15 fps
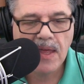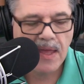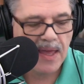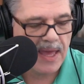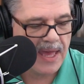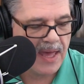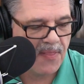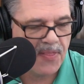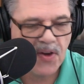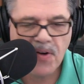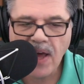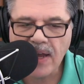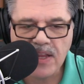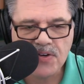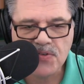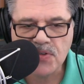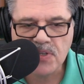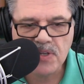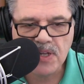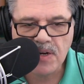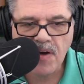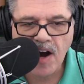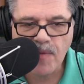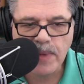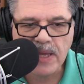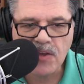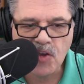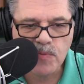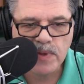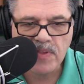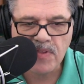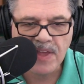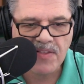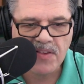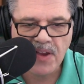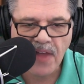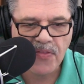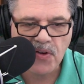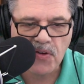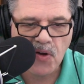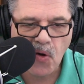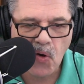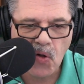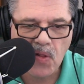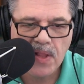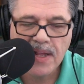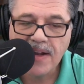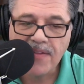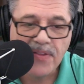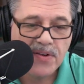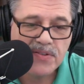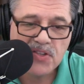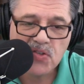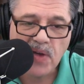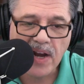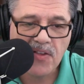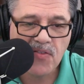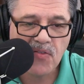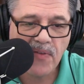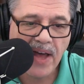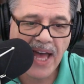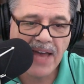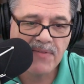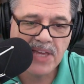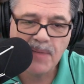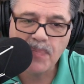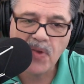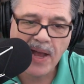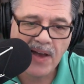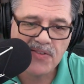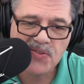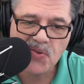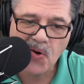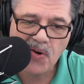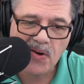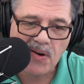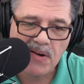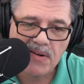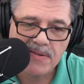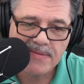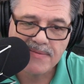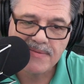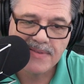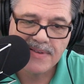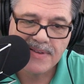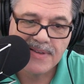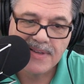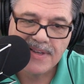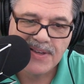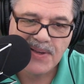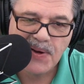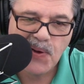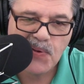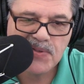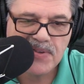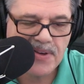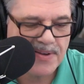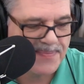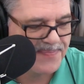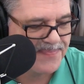and they're not interested in harming humans. That's not their goal. No. They're just trying to survive, keep their house in order. You know, so